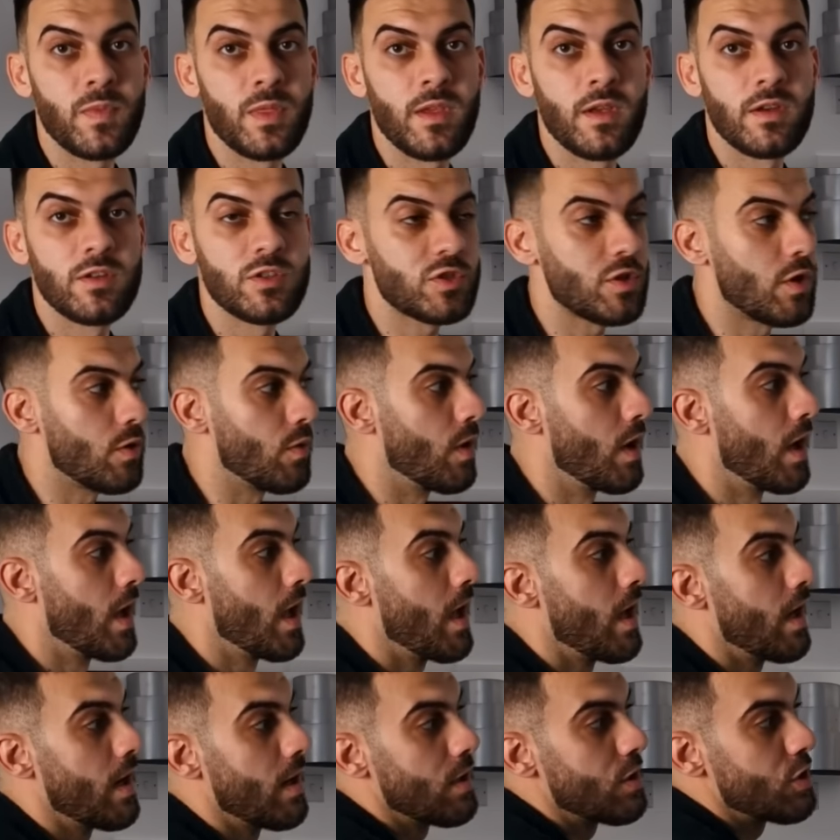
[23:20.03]
So
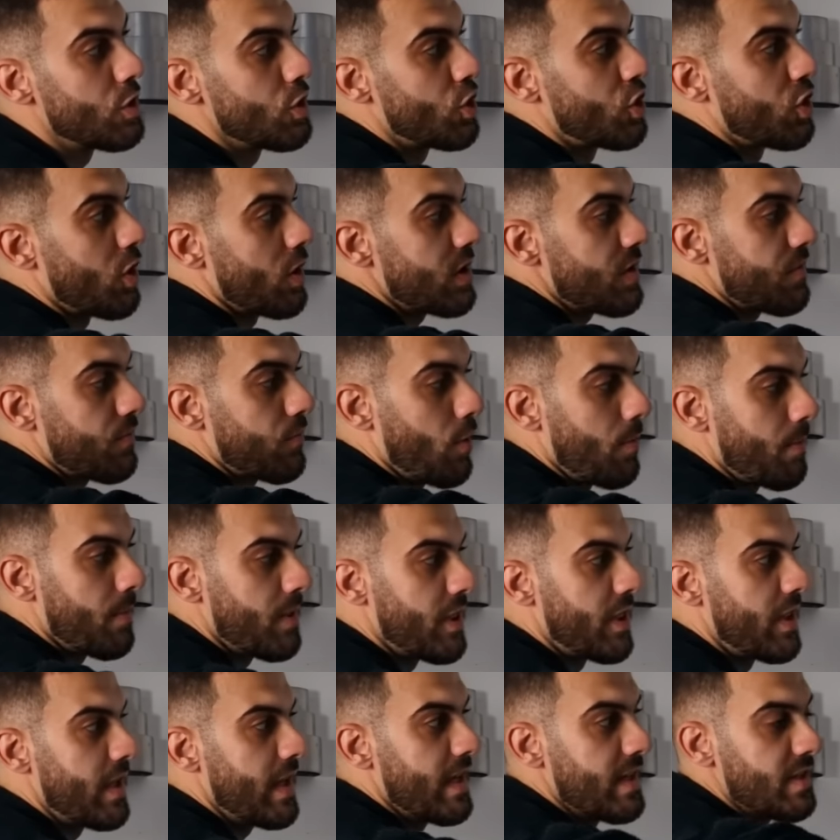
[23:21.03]
just
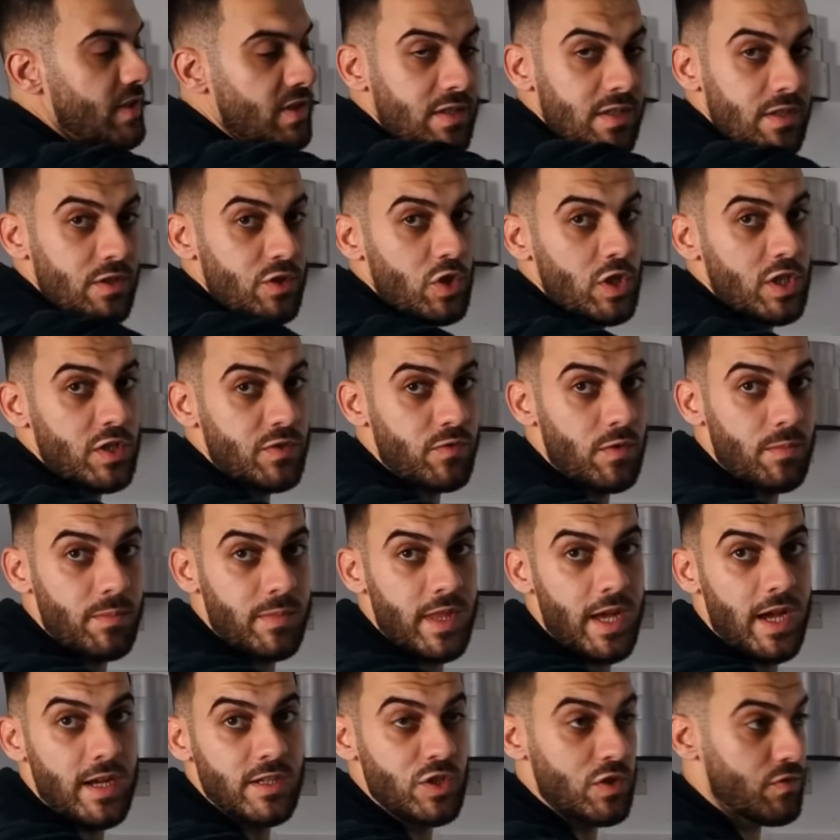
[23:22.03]
from
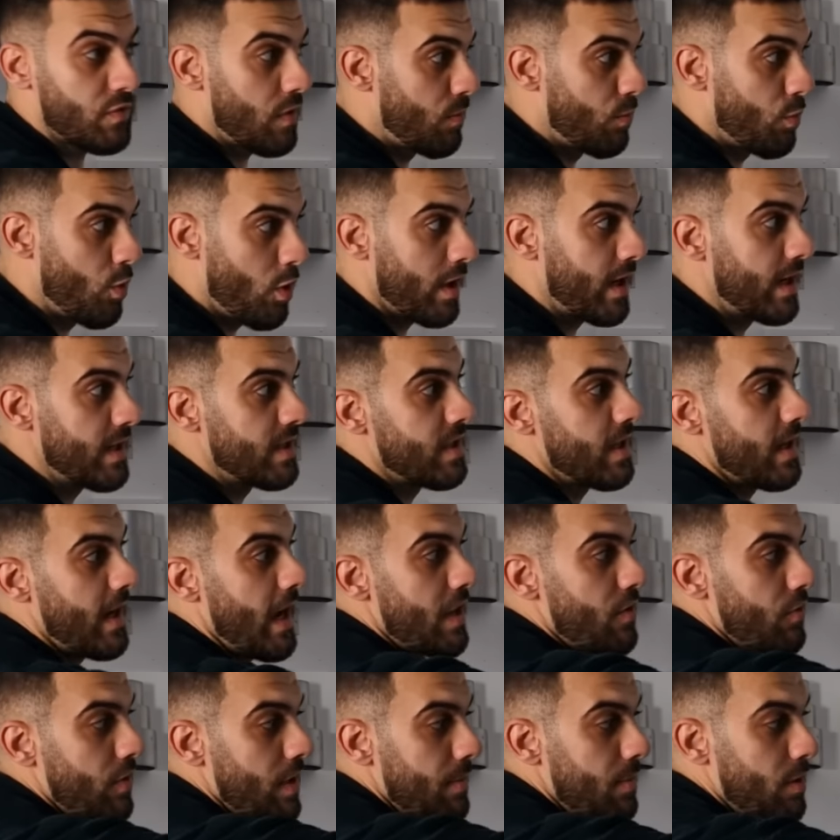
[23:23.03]
working
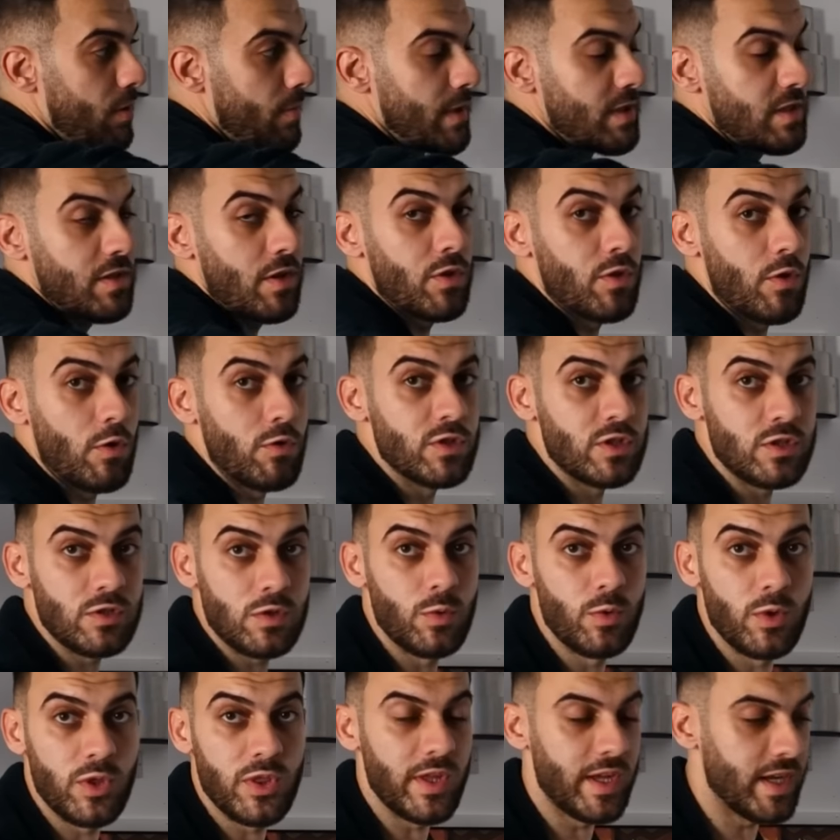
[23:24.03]
together and implementing those
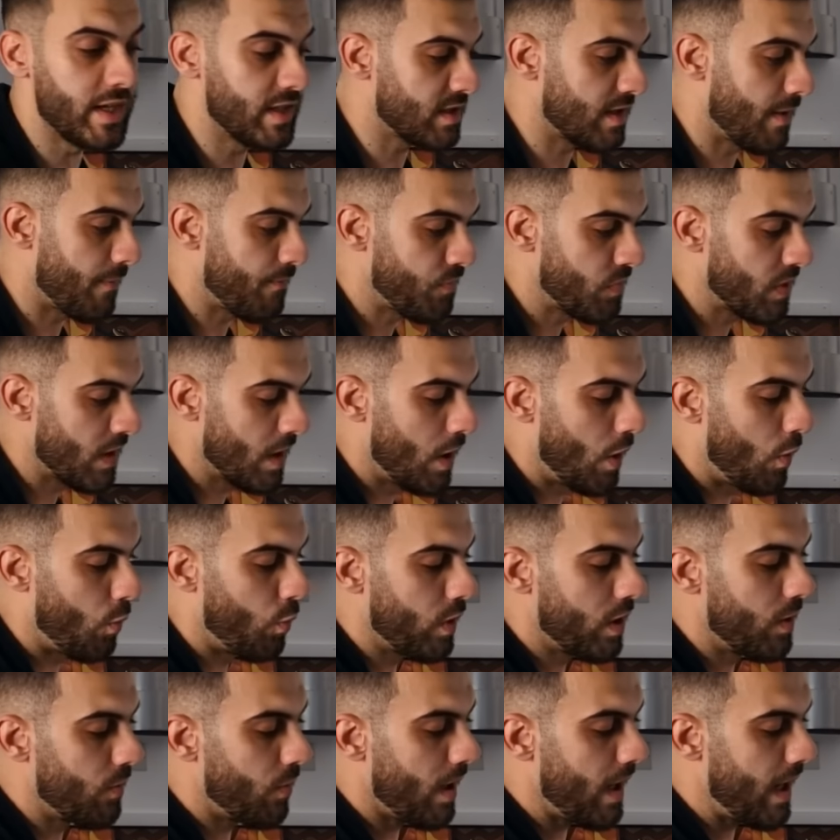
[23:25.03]
two things,
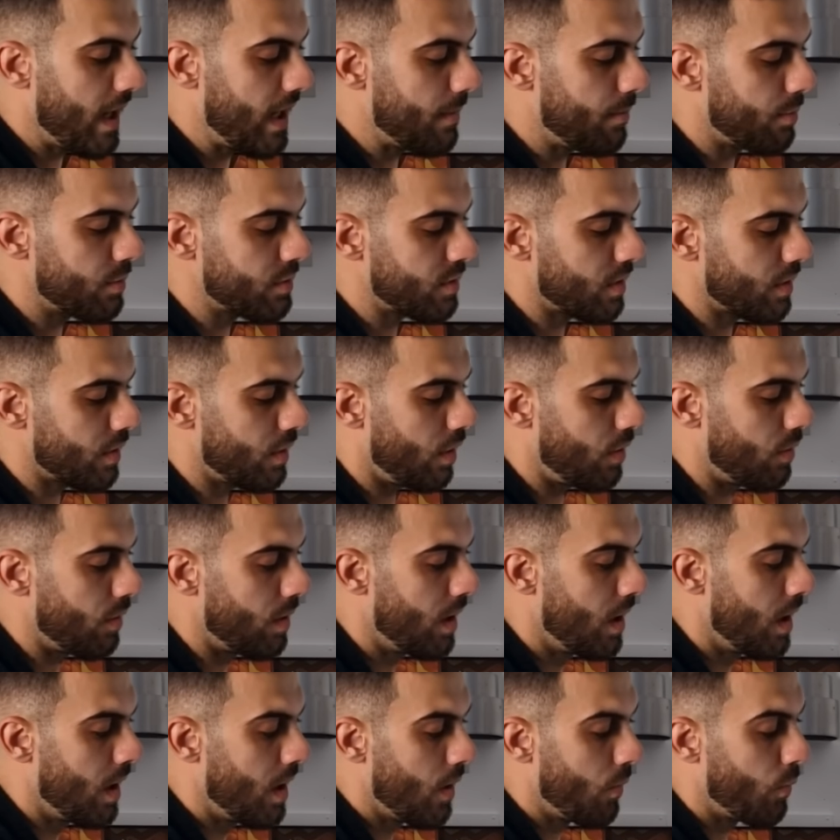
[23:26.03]
we were able to
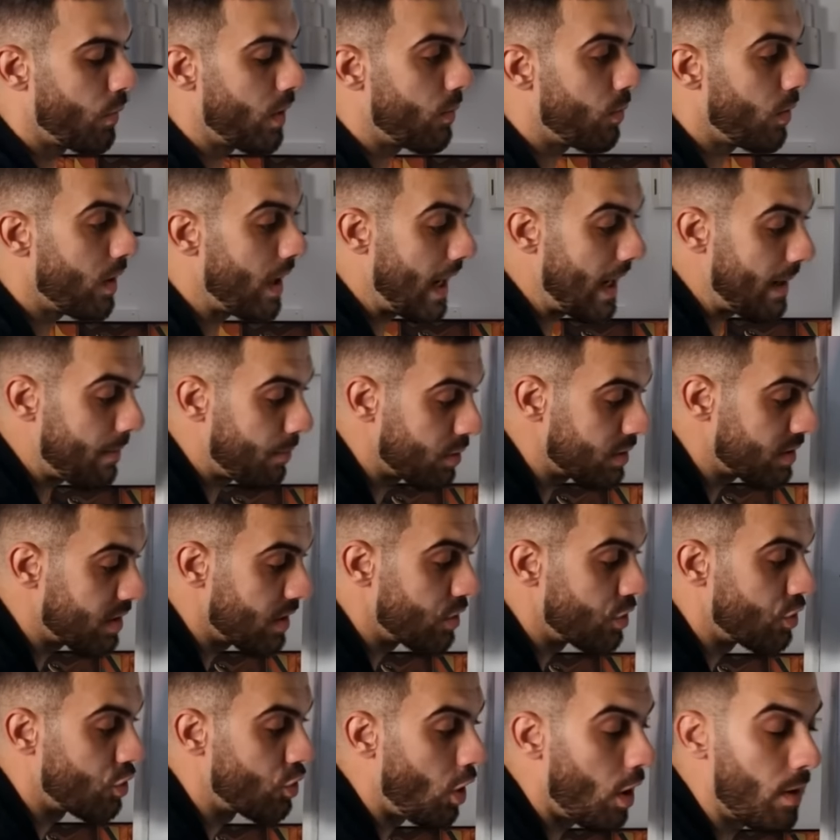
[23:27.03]

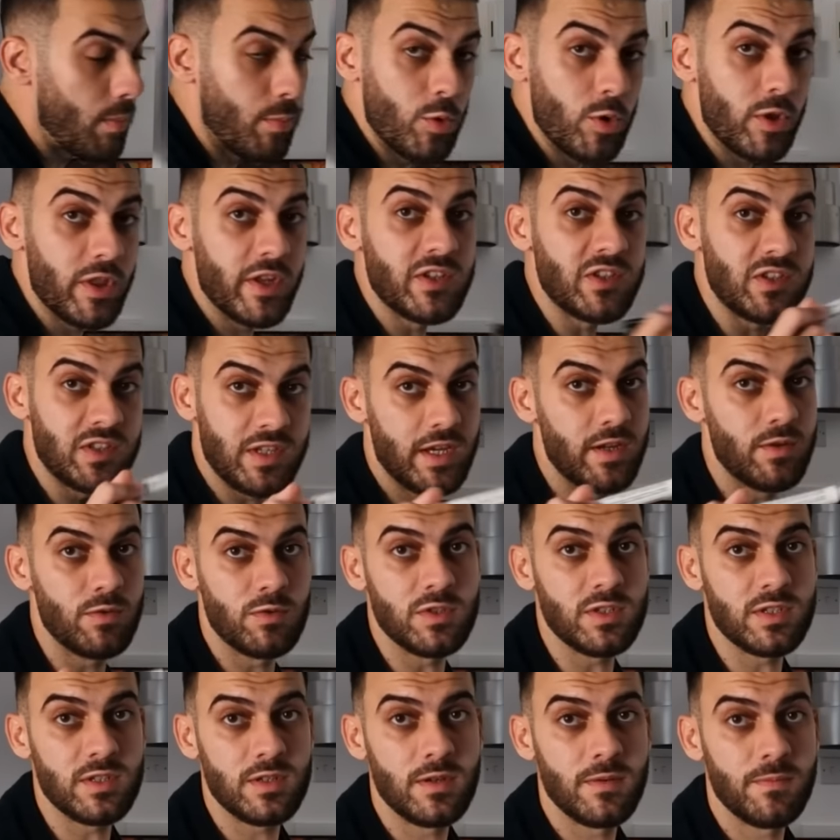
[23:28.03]
double the
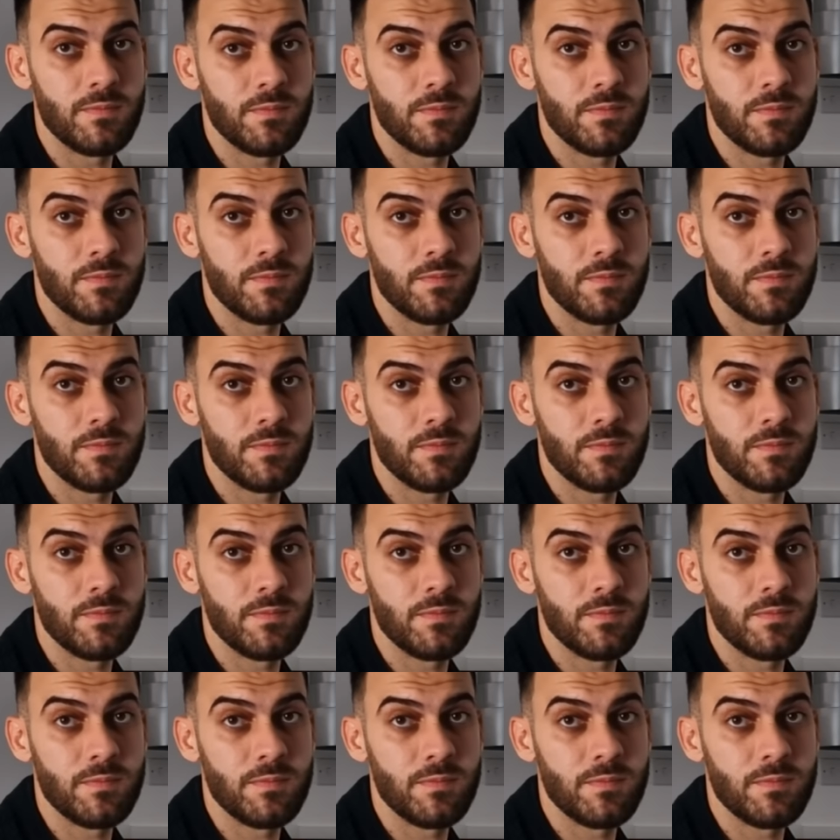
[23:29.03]
sales.